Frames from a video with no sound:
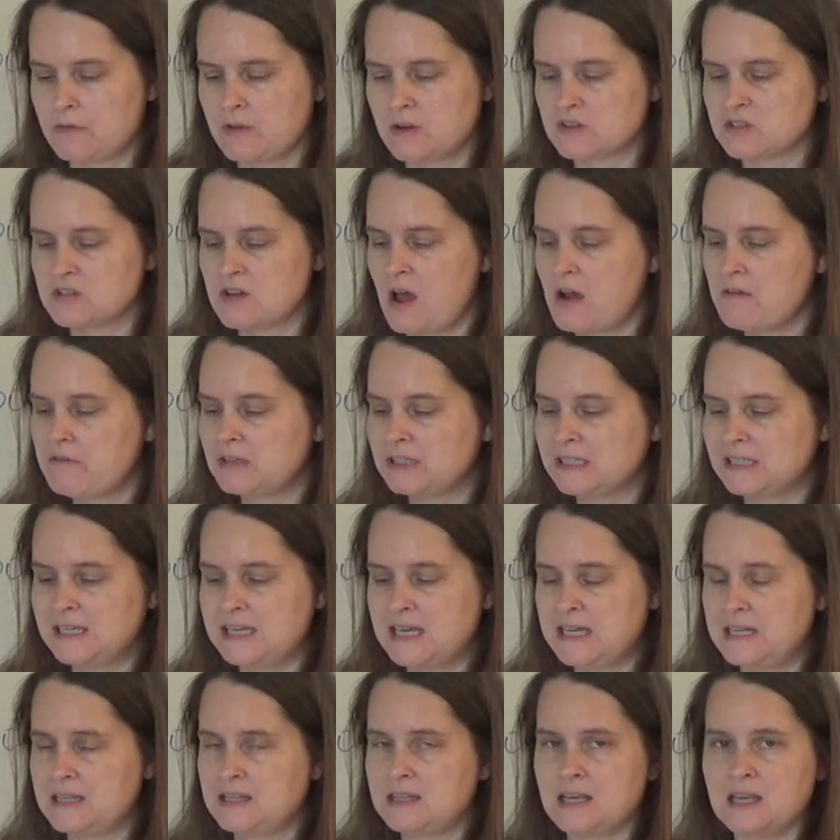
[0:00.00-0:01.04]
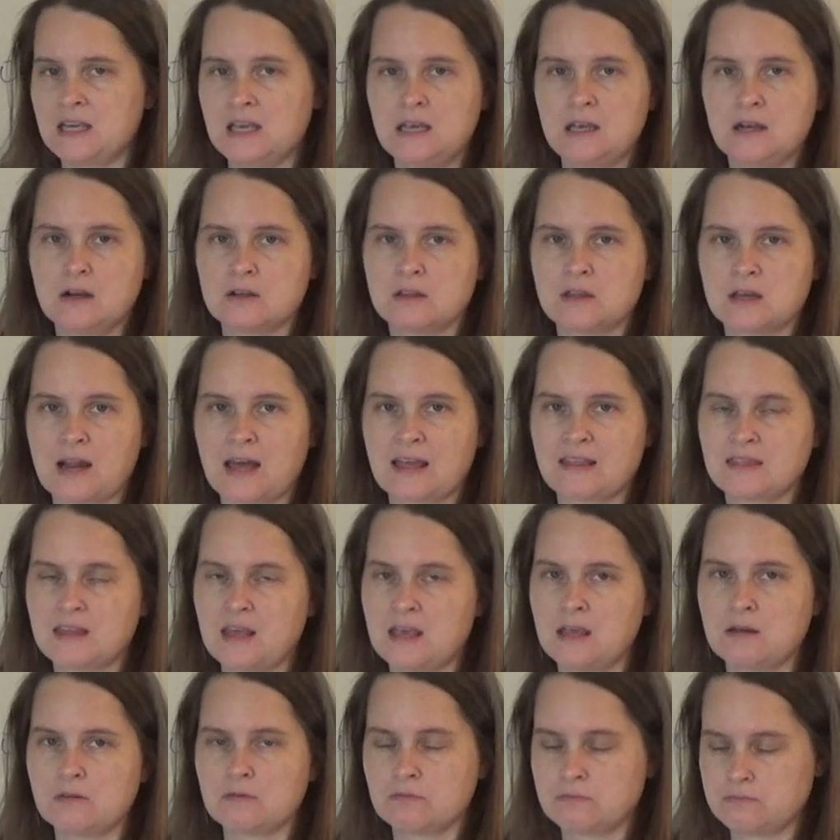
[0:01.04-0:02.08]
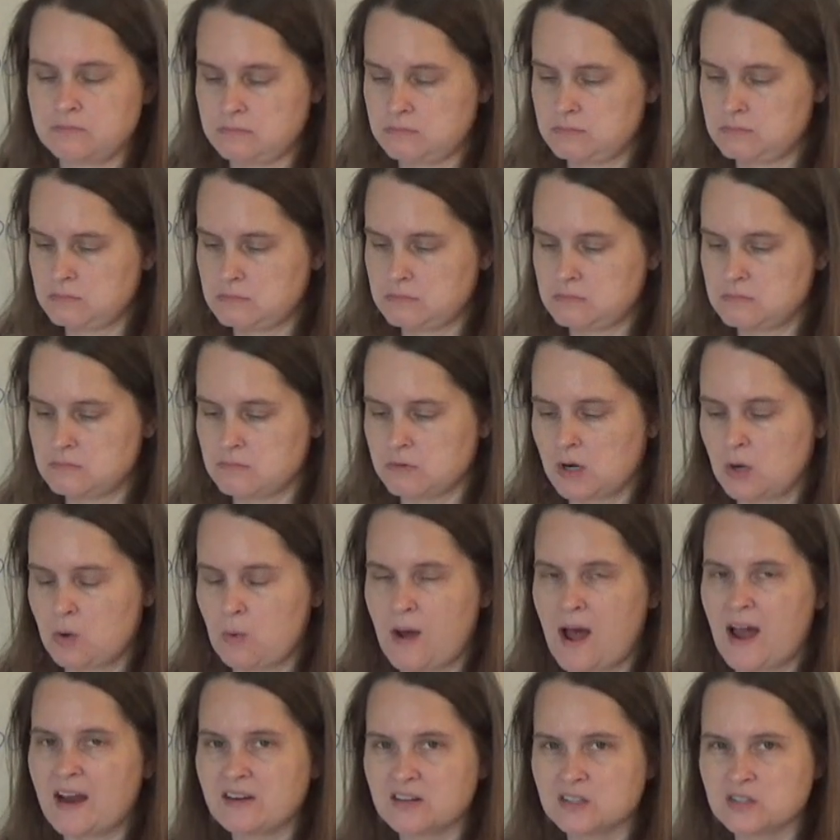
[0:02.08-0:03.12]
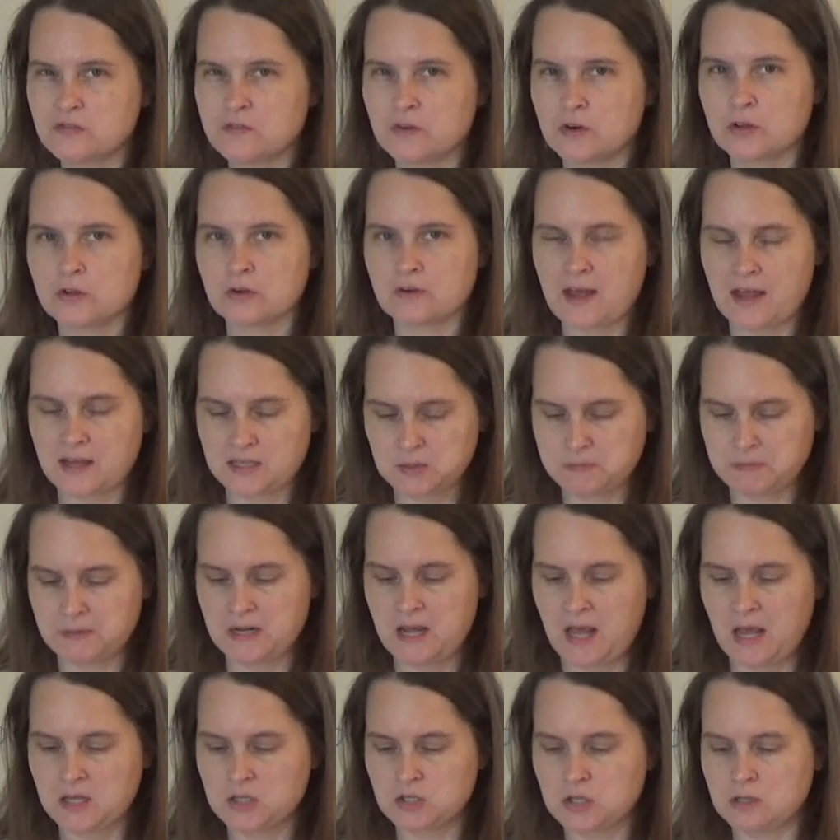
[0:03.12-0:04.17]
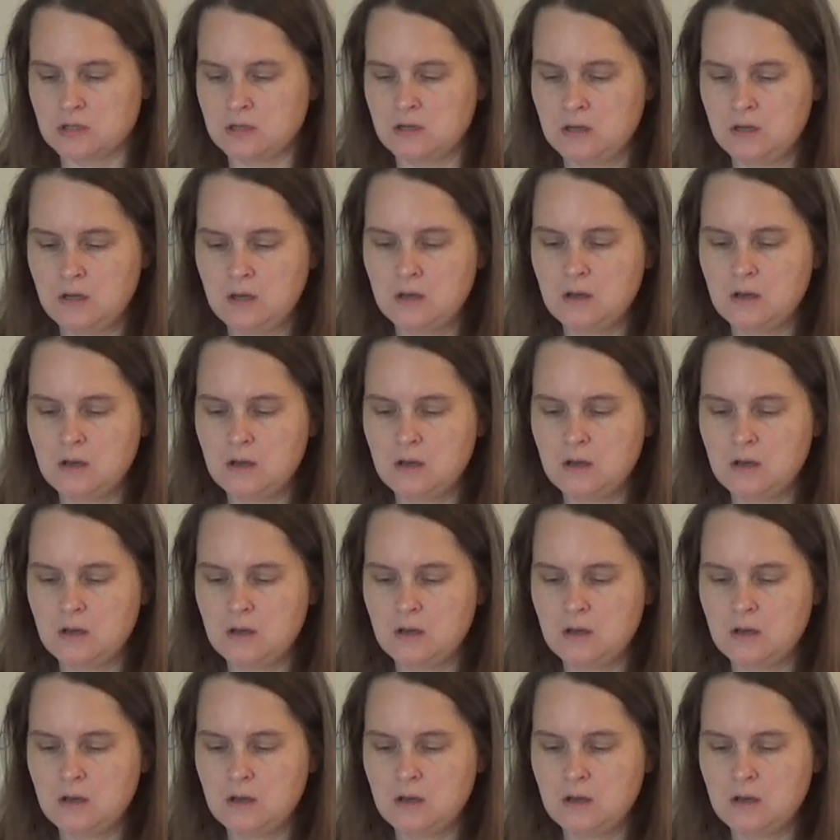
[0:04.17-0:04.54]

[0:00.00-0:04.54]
There's not really anything here that I think requires further explanation.